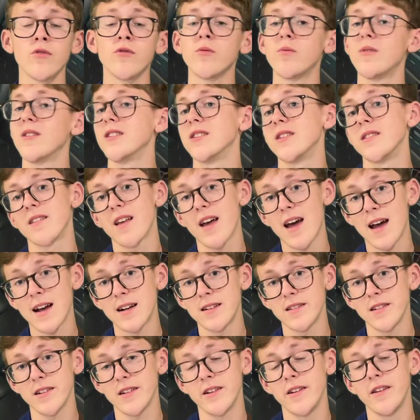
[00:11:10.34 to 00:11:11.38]
which is
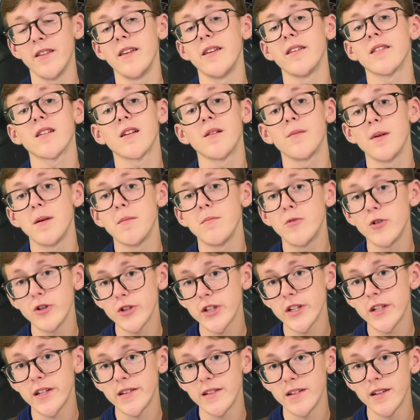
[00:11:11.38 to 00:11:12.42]
excellent. It's going to be much
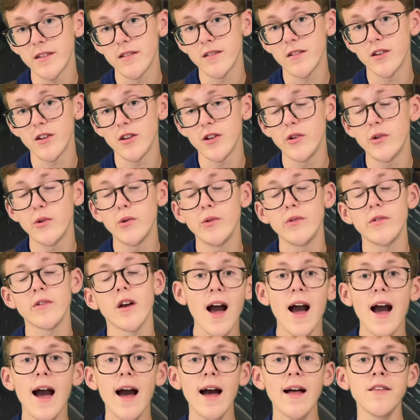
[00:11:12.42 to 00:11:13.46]
easier to use.
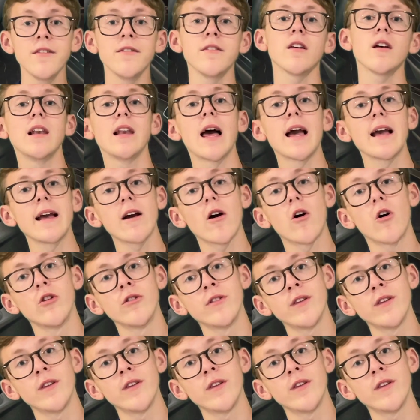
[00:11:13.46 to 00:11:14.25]
And like on the